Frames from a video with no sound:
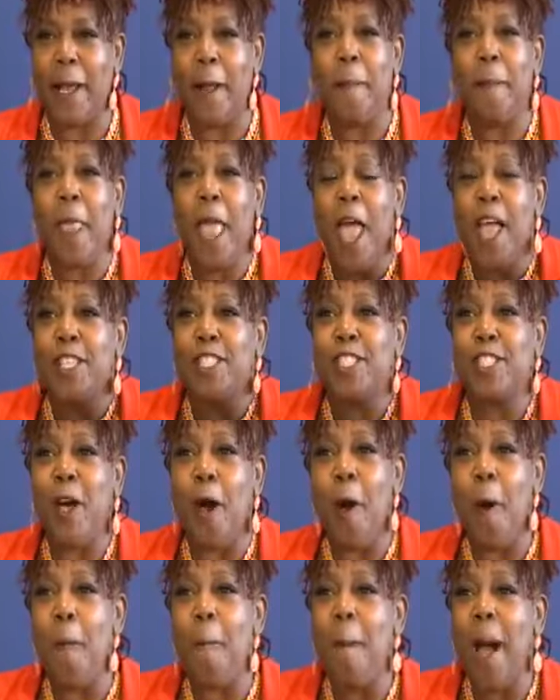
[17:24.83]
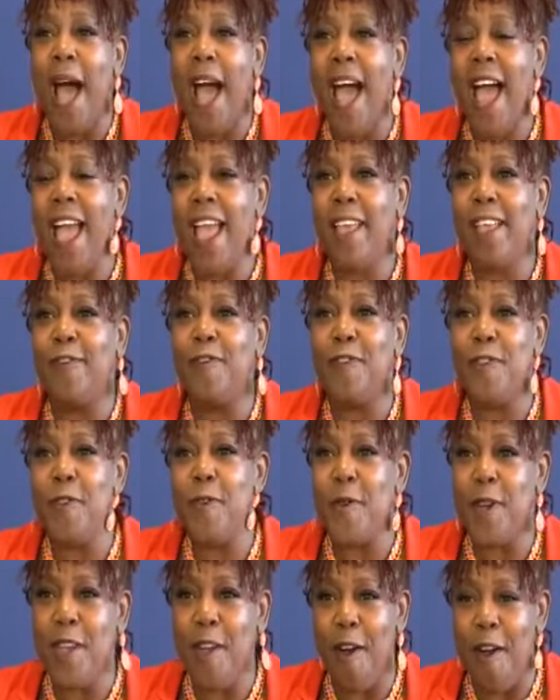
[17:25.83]
It up then. So my
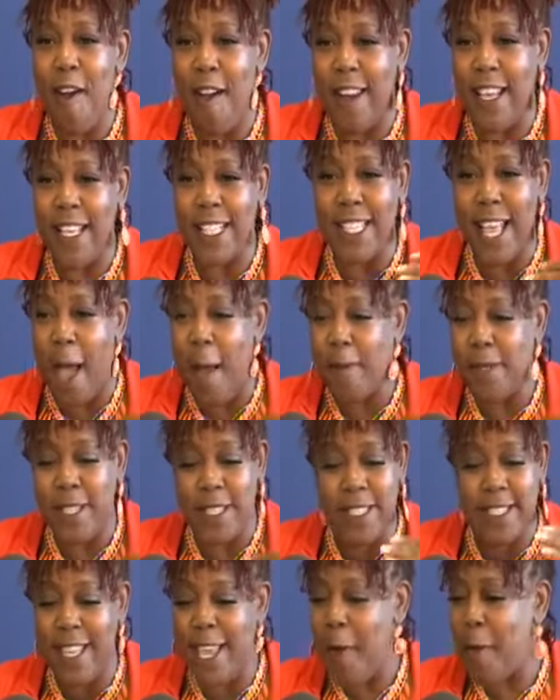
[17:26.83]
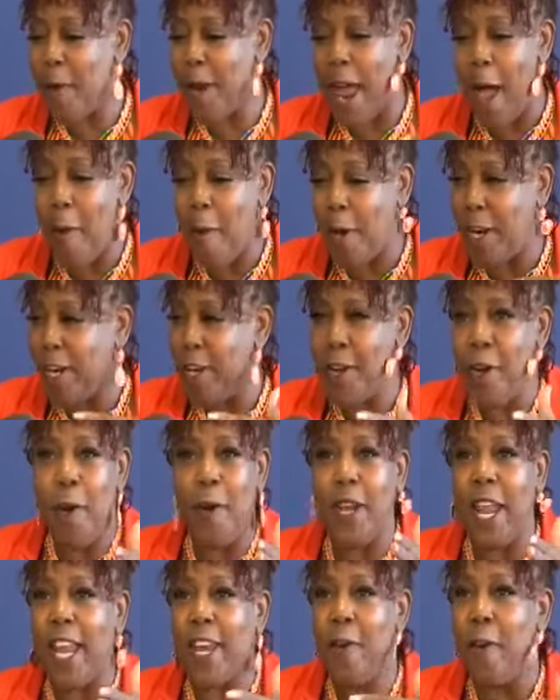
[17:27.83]
viewing audience, I'm just saying what I want to know,
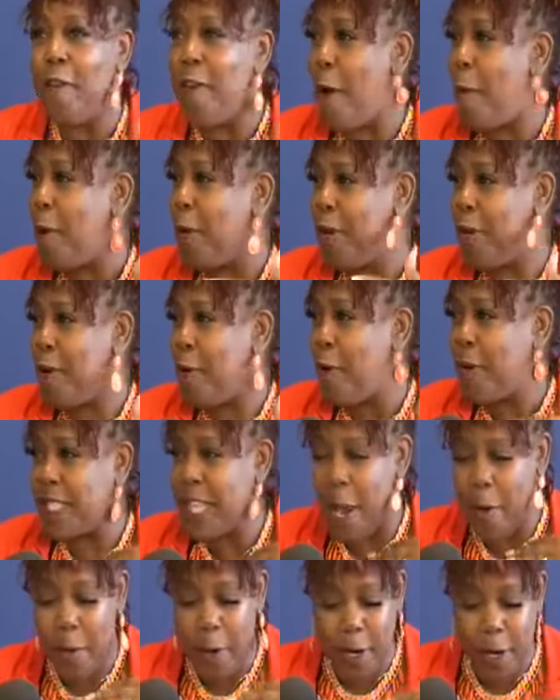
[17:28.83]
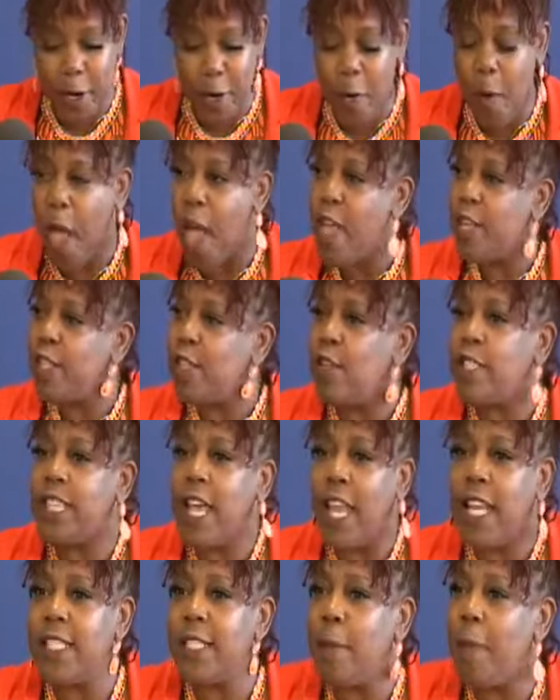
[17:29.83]
and I know if I want to know what they want to know. So
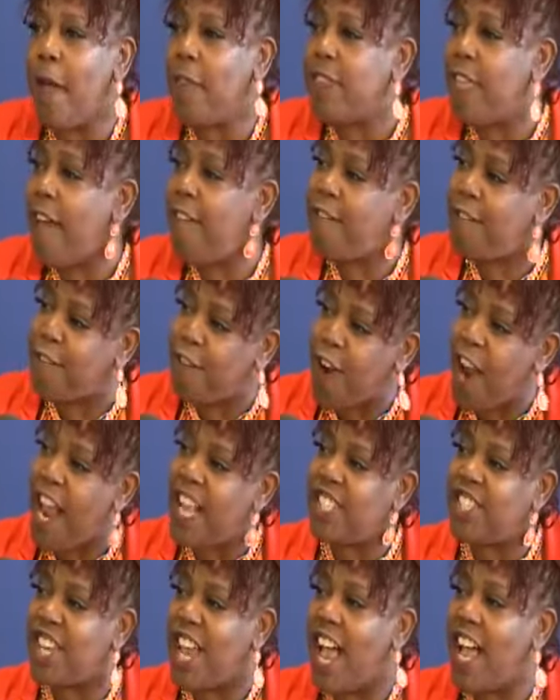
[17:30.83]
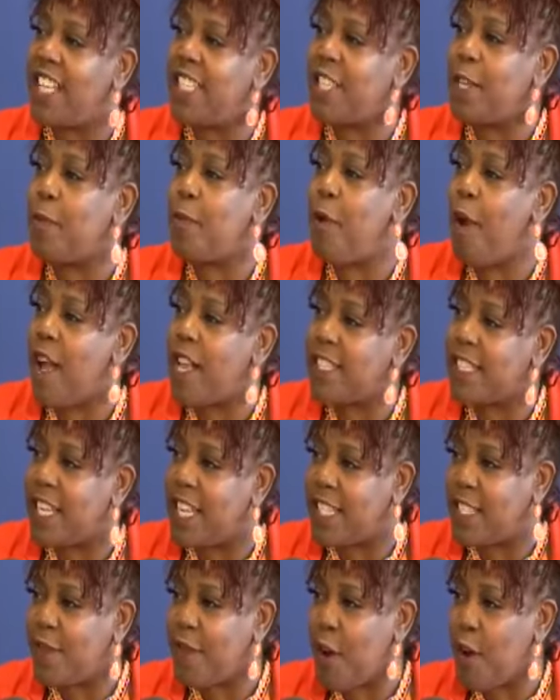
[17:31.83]
tell us about that franchising
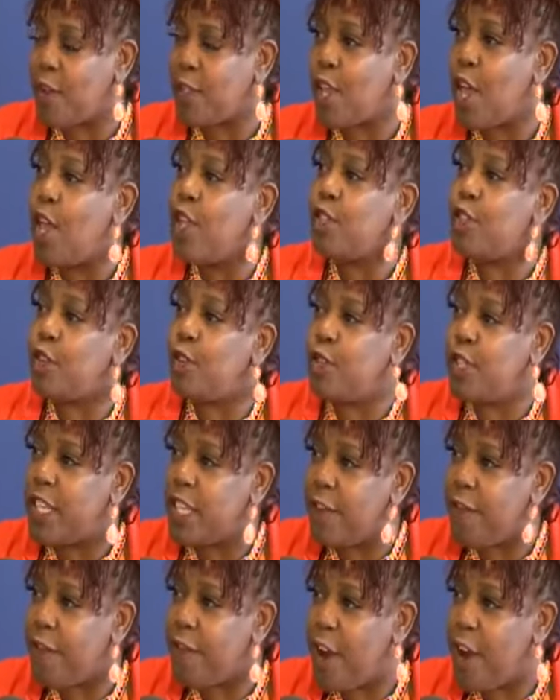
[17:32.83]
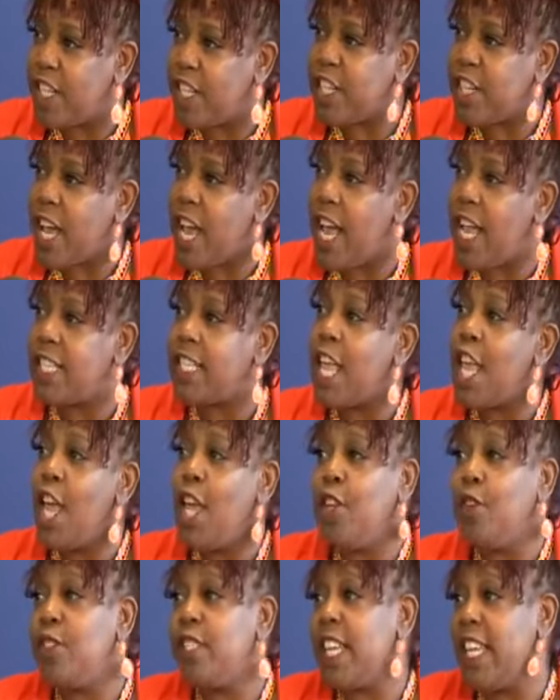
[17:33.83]
process first. So you did a franchise, and
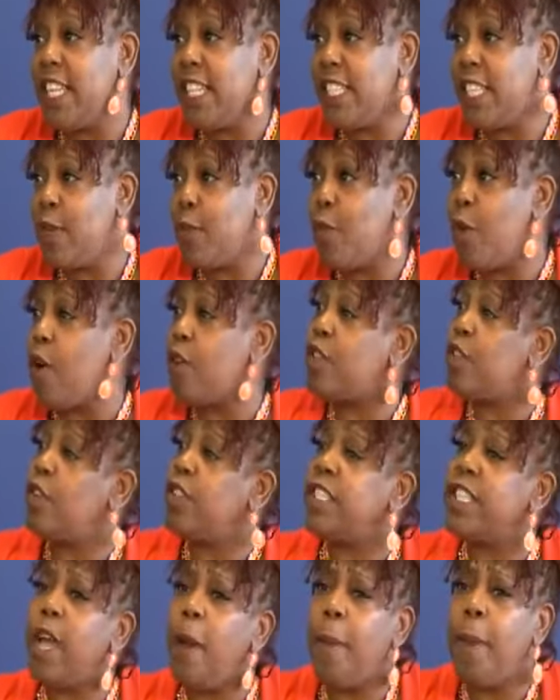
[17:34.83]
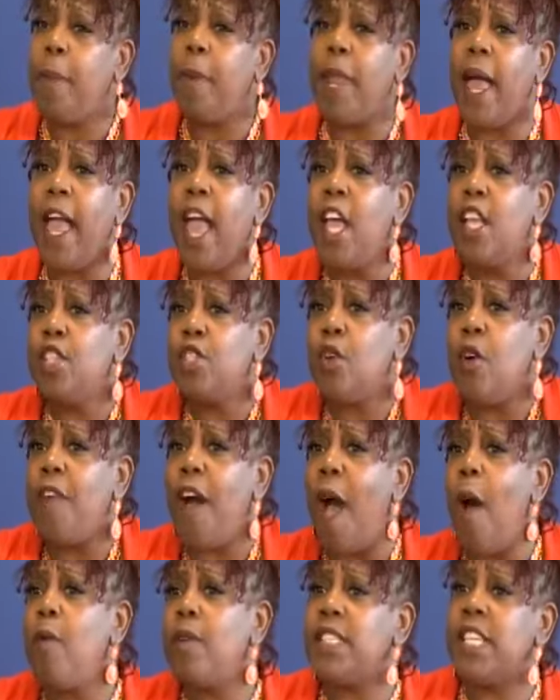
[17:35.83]
you said it didn't work. So tell people like, so if
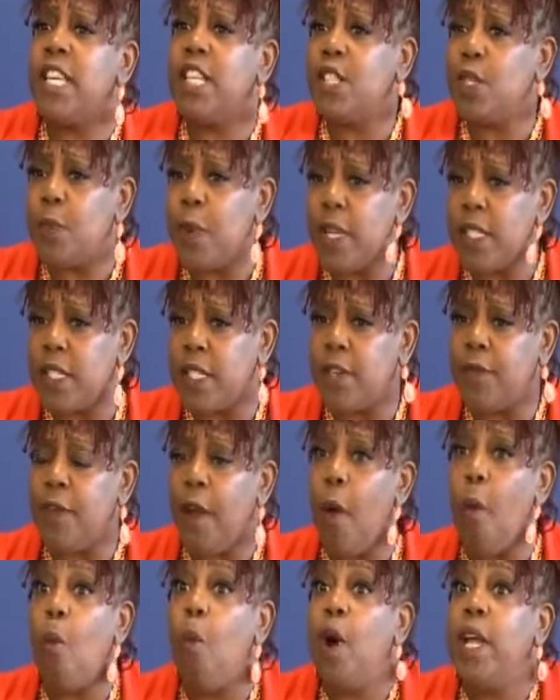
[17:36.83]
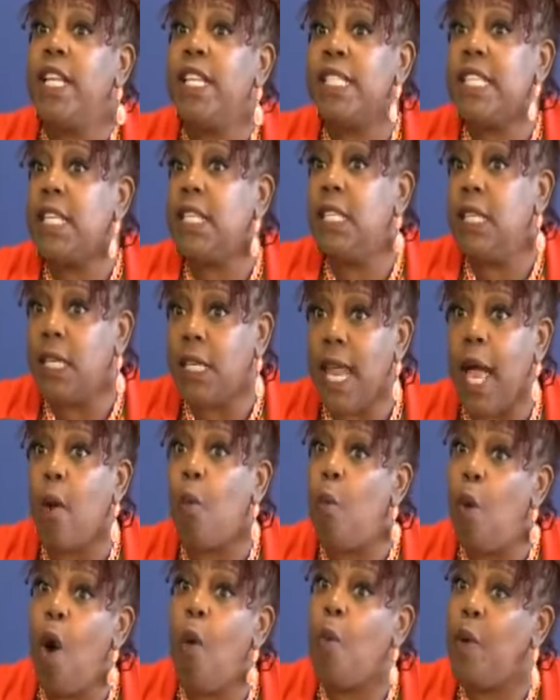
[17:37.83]
I was interested in franchise, what does it look like?
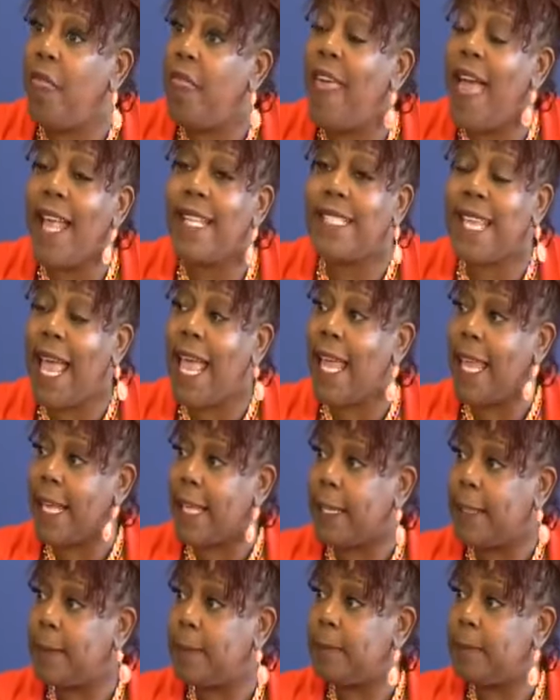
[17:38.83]
What would that take?